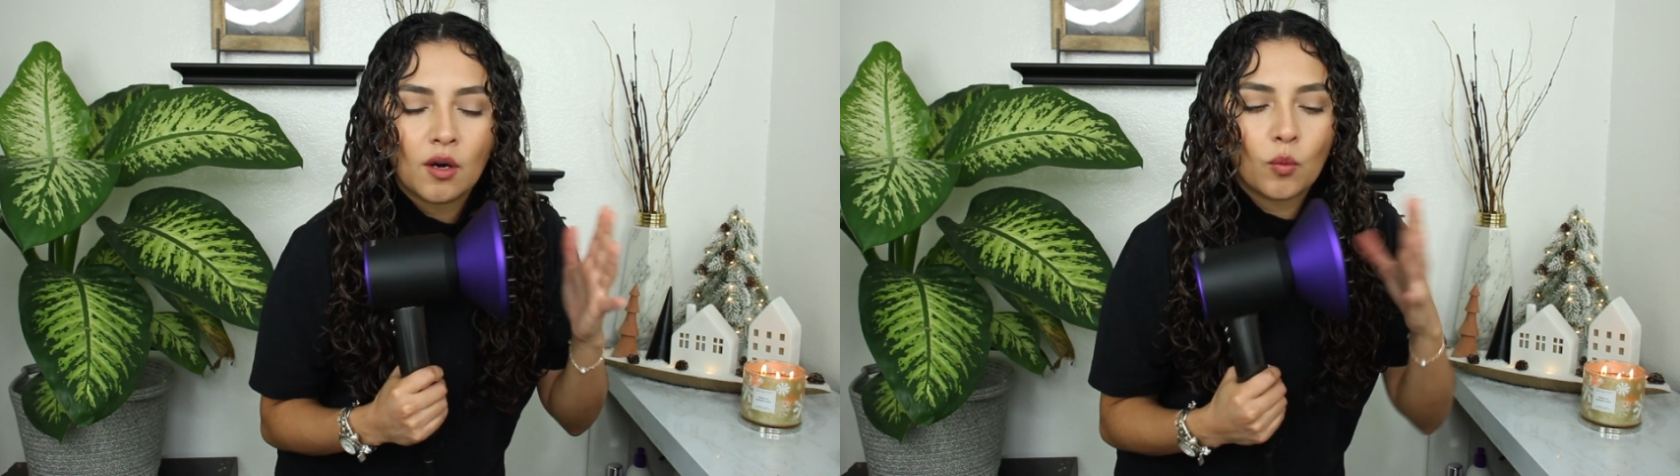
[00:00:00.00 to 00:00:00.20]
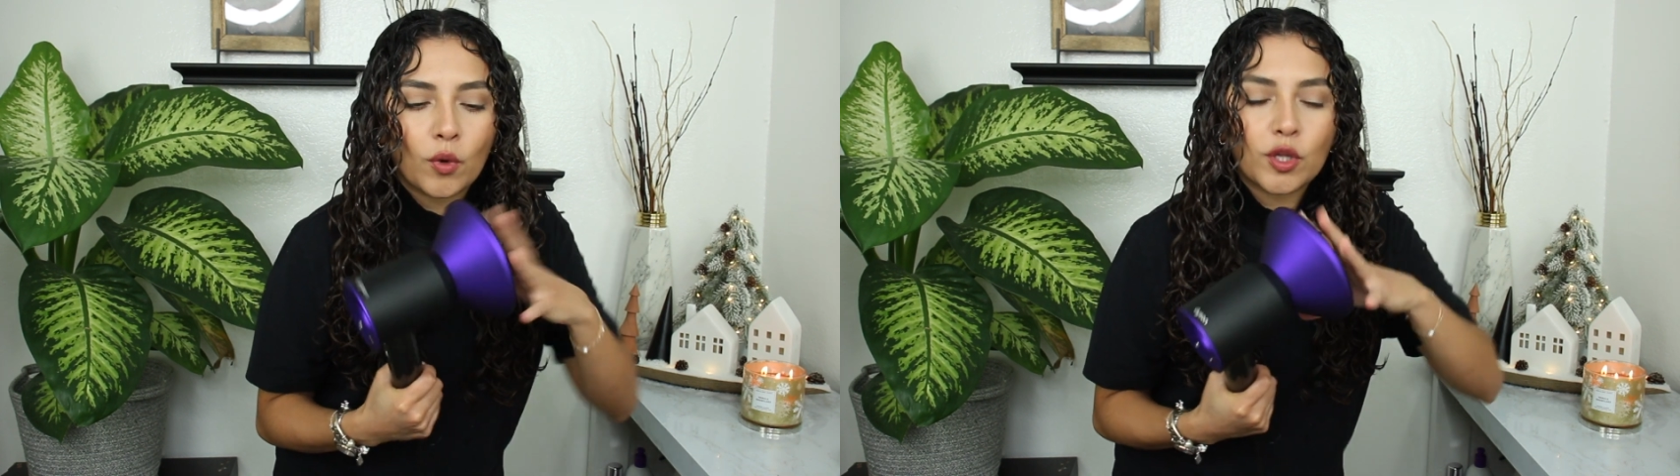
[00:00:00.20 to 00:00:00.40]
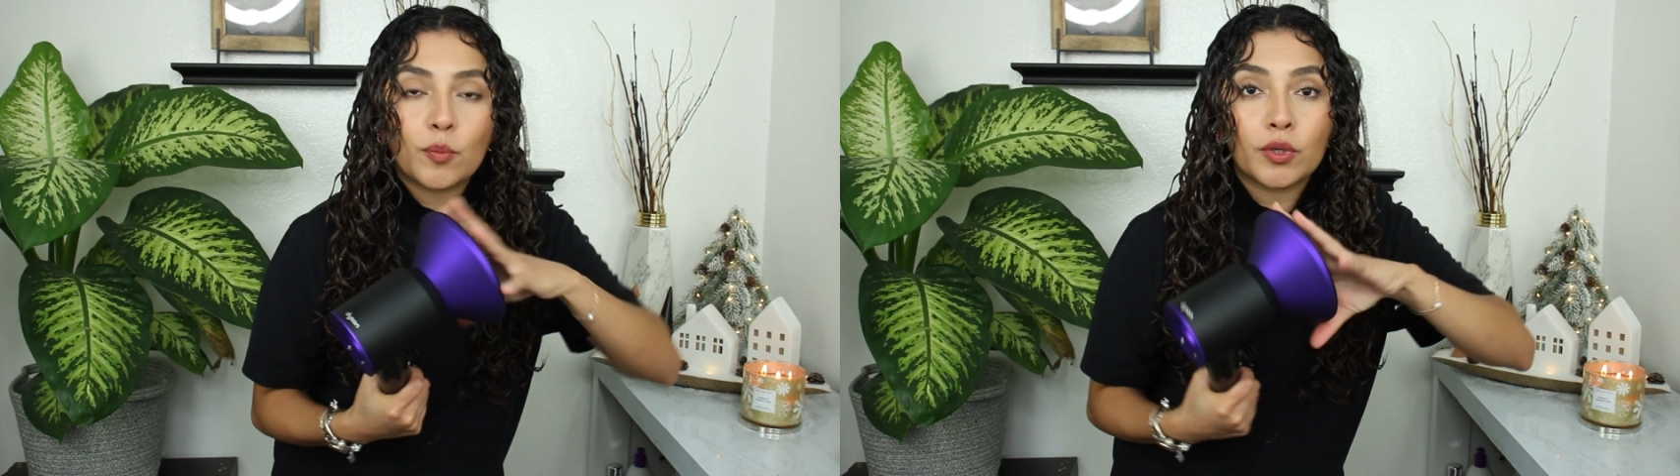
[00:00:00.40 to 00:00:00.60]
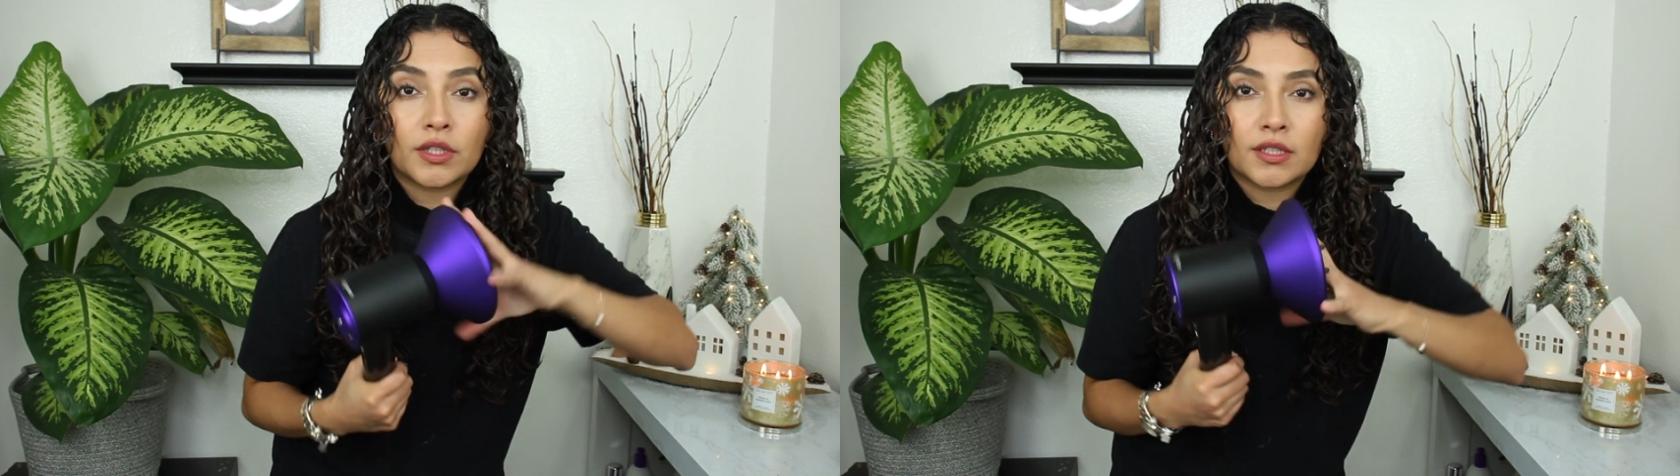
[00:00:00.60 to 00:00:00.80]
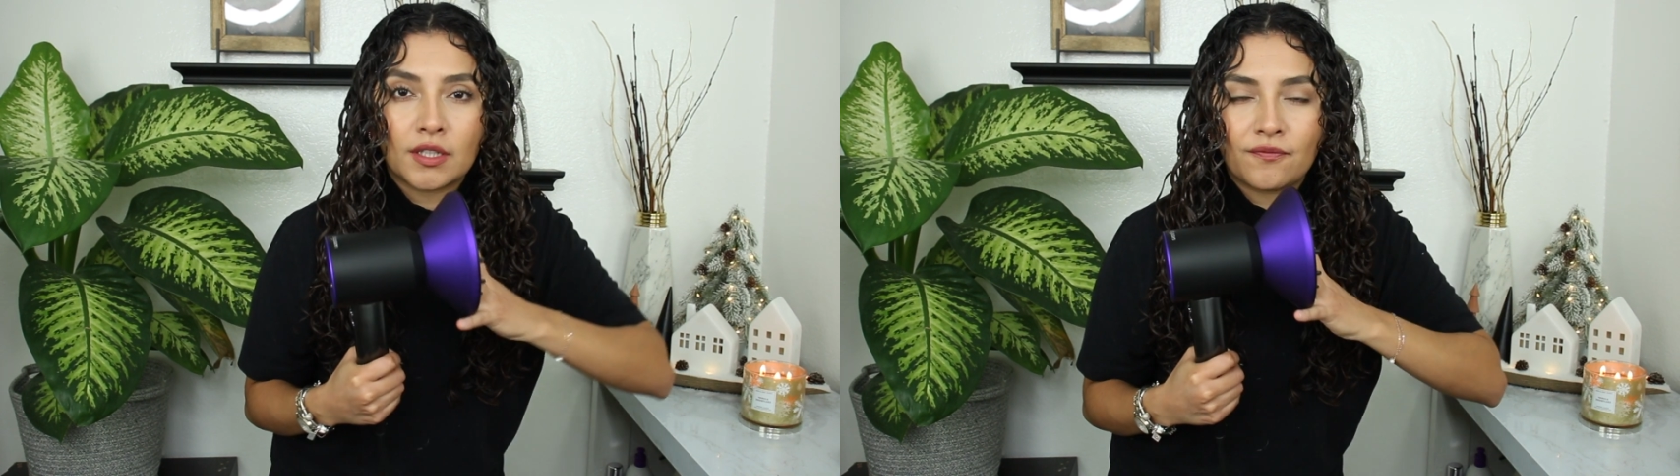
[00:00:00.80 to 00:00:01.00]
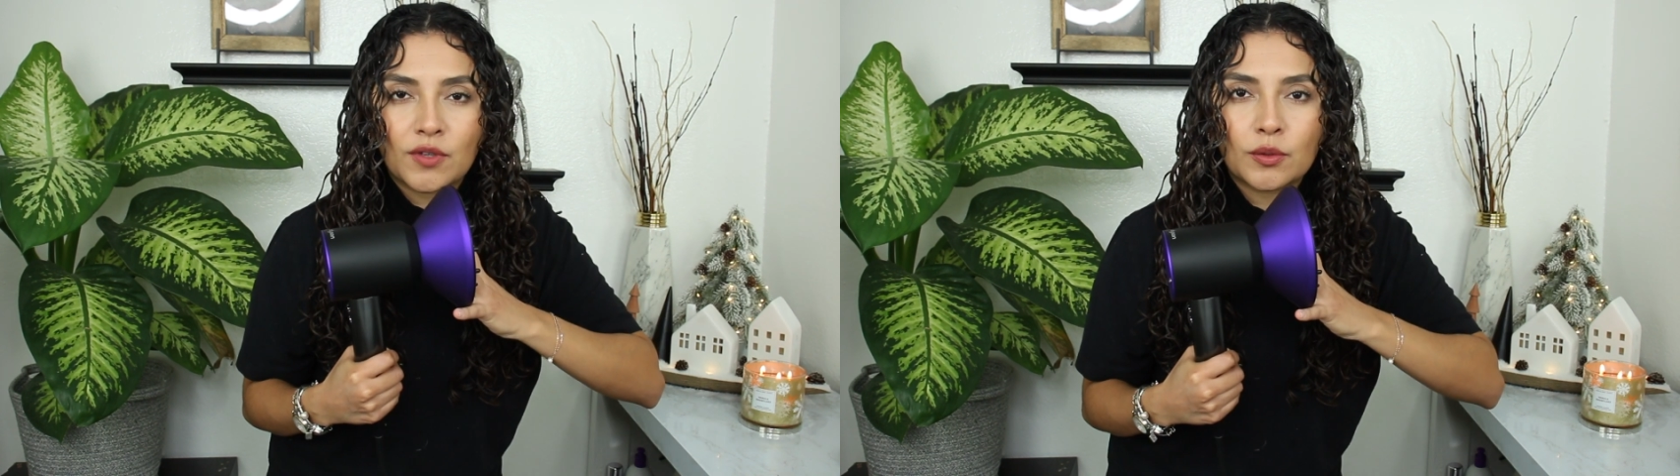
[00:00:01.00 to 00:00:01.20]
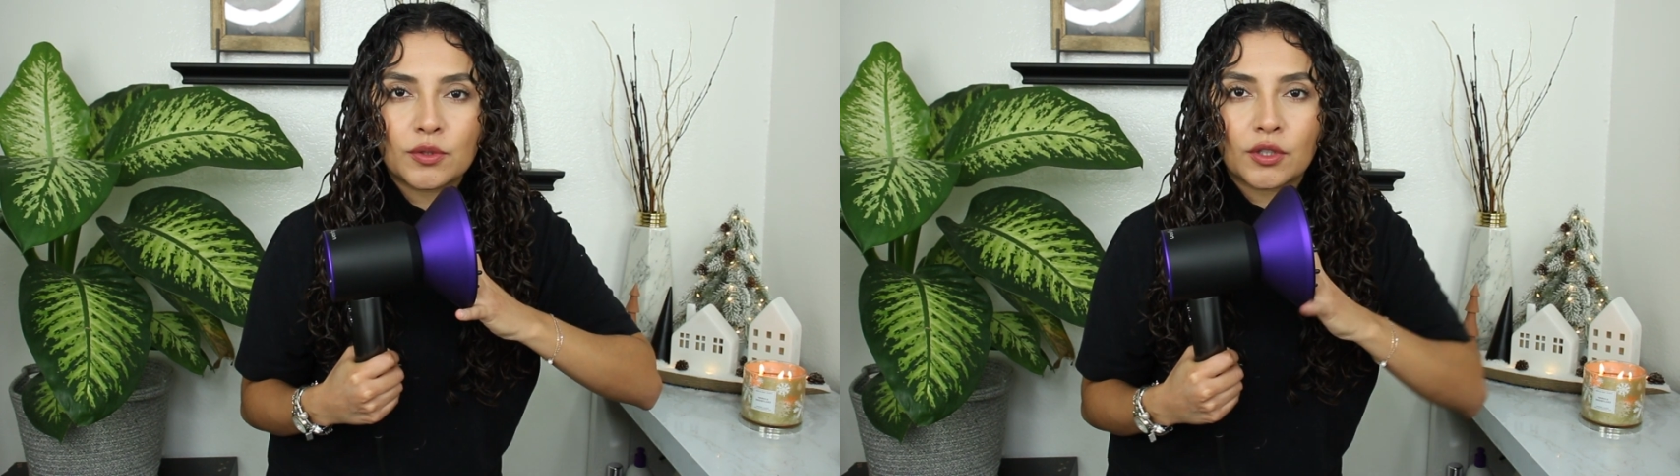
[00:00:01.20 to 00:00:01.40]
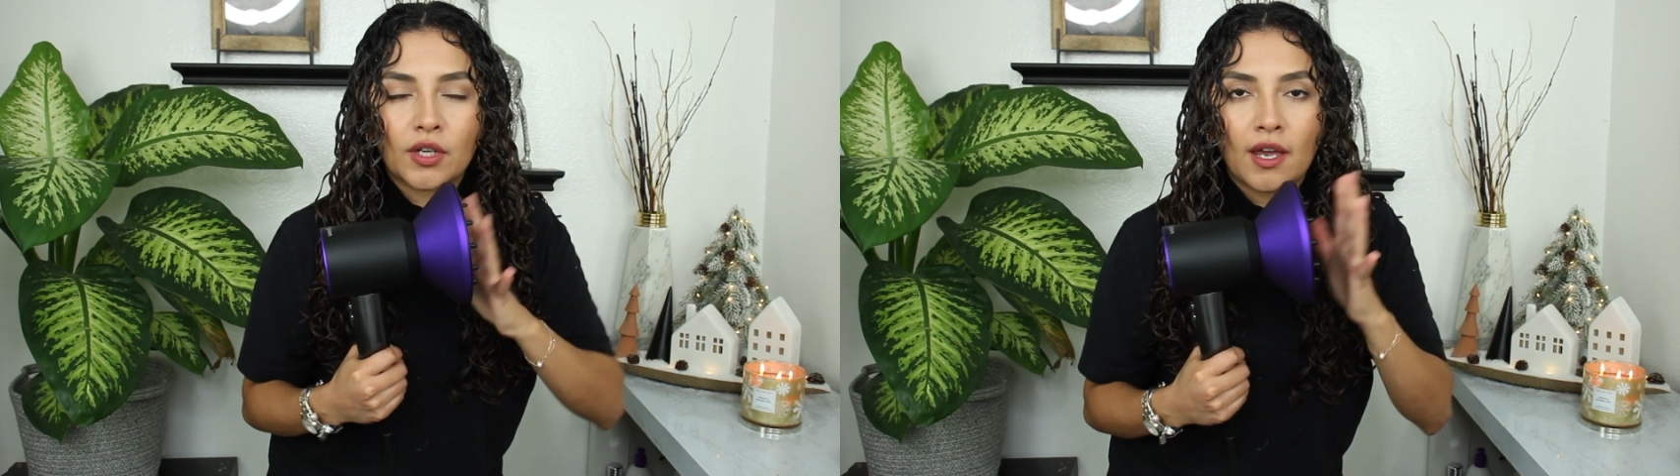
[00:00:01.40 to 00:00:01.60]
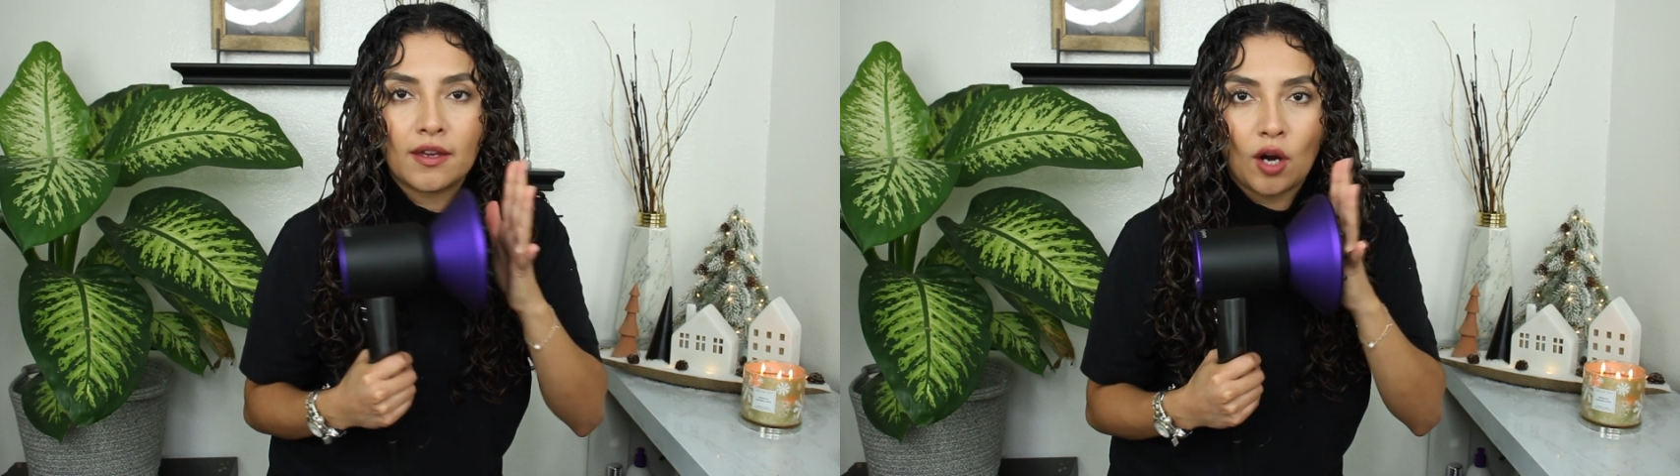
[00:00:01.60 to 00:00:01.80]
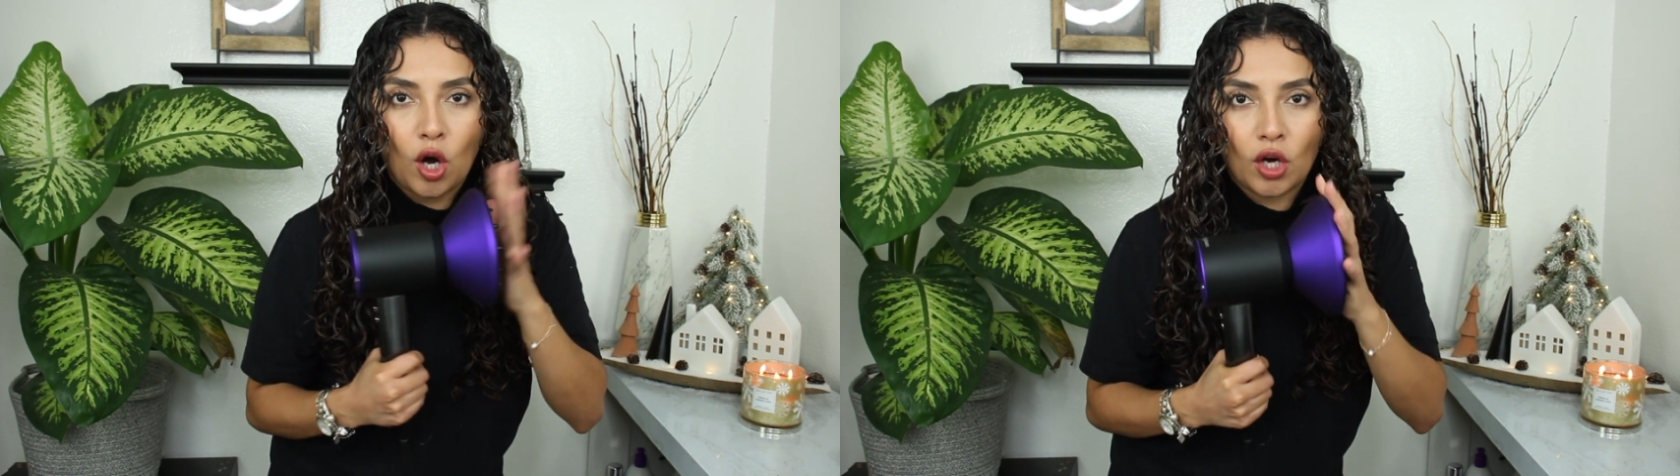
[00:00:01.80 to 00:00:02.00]
When you put the diffuser
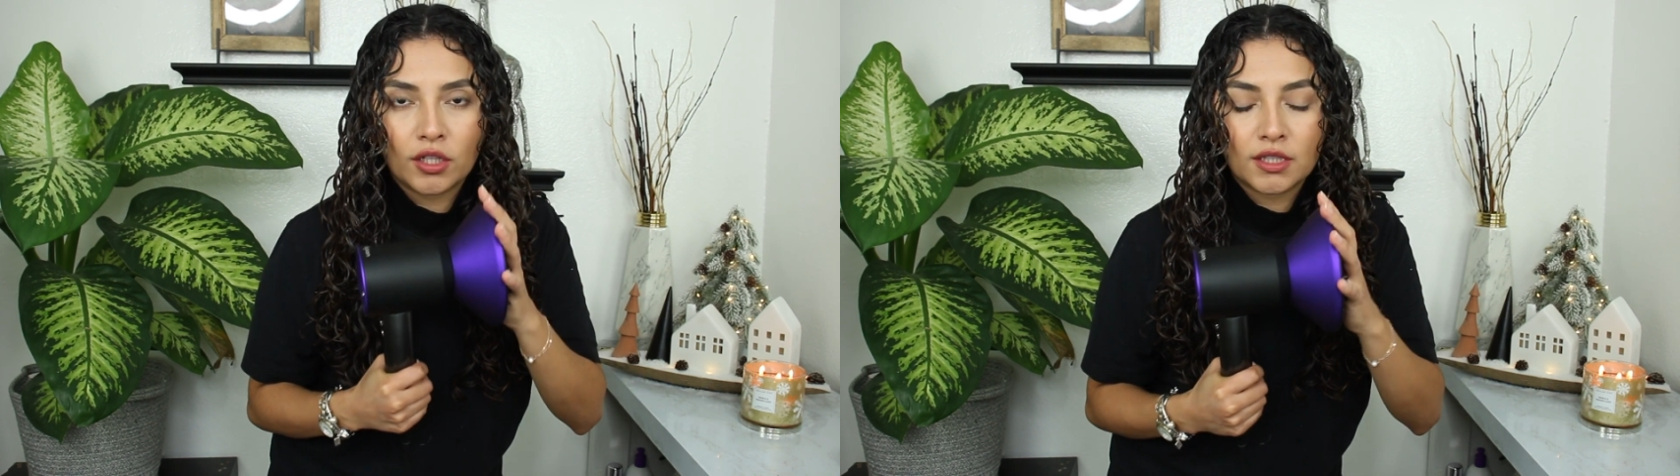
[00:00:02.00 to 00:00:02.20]
head on,